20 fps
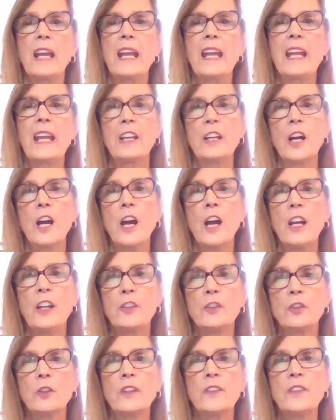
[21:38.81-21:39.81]
and
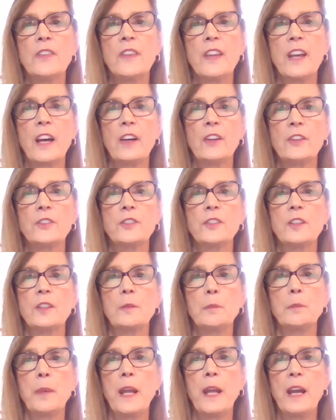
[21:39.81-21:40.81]

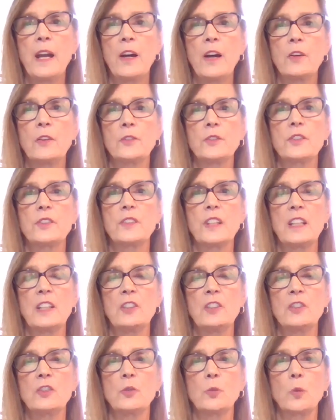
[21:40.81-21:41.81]
100,000 pounds
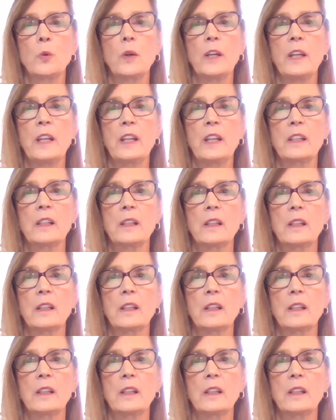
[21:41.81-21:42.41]
each week.